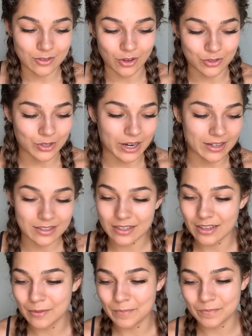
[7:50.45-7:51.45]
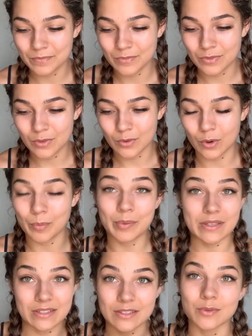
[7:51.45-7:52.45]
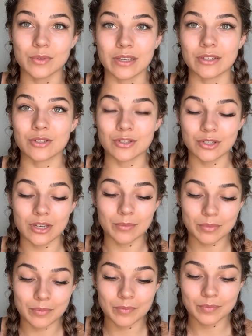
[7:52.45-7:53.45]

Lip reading: contract or business relationship.